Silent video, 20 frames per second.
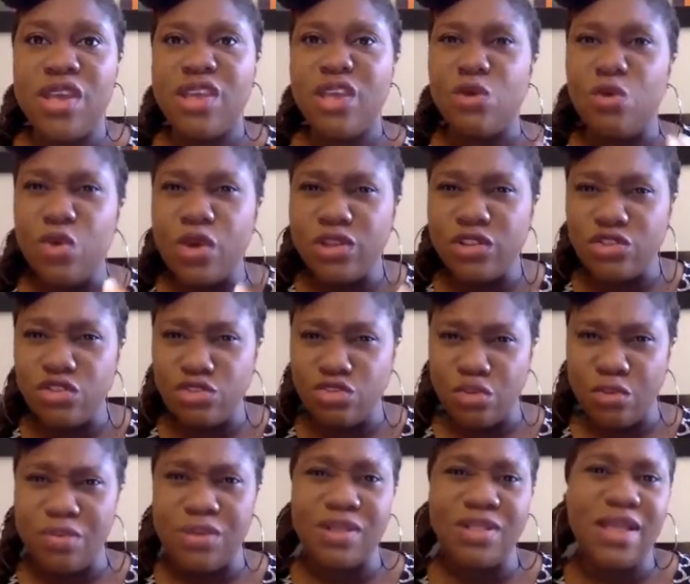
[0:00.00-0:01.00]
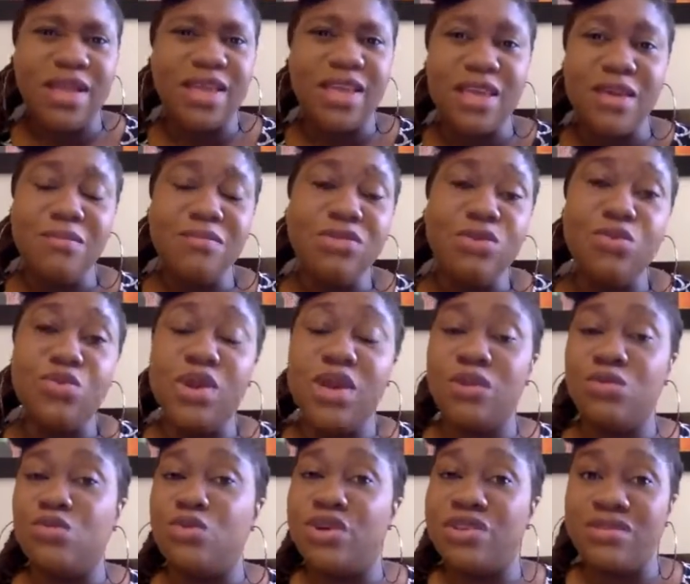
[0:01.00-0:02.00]
He wants you to be like him the way
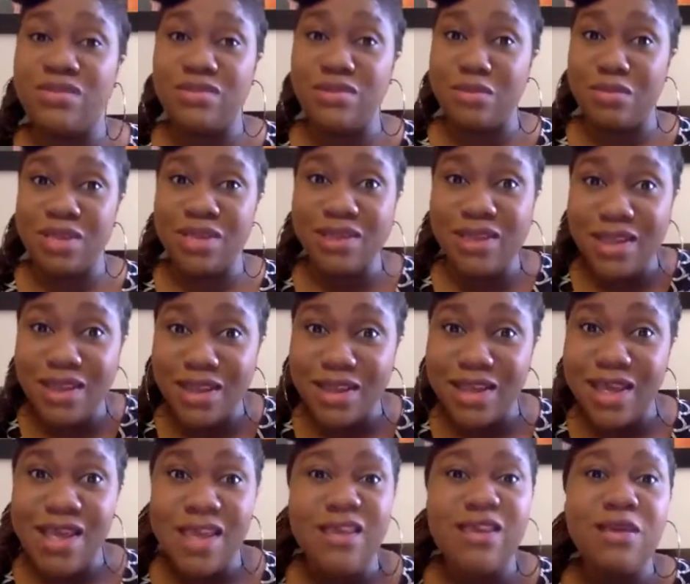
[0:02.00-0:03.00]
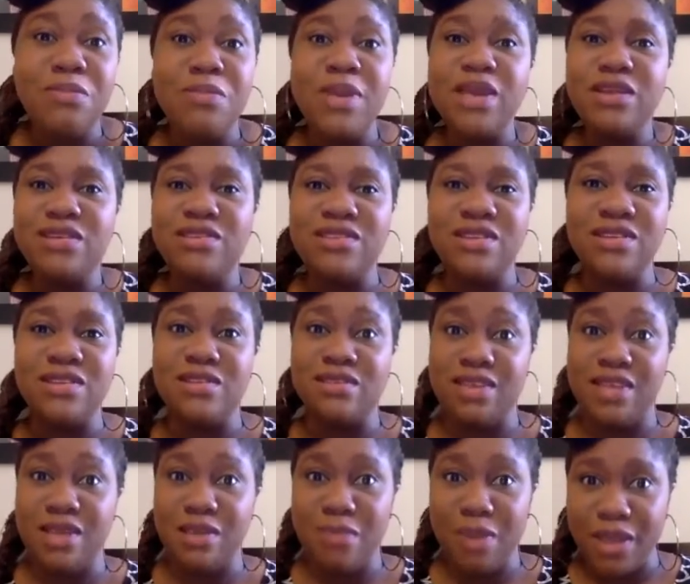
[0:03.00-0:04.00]
it was in the beginning. He made us in
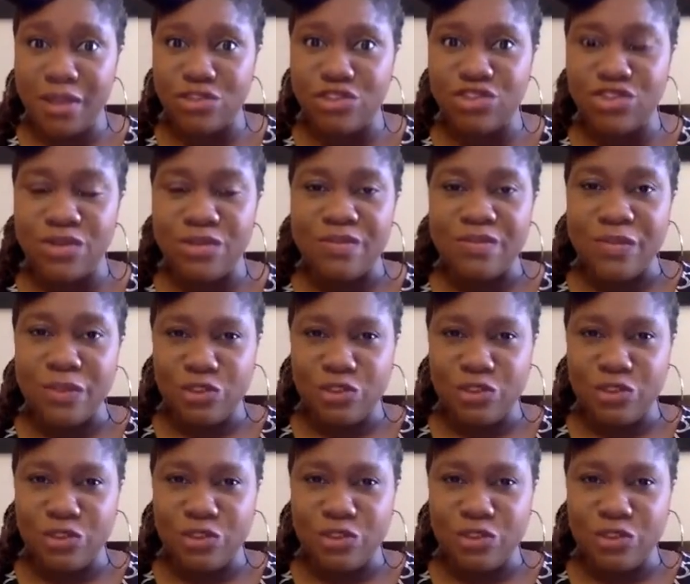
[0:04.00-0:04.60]
his image.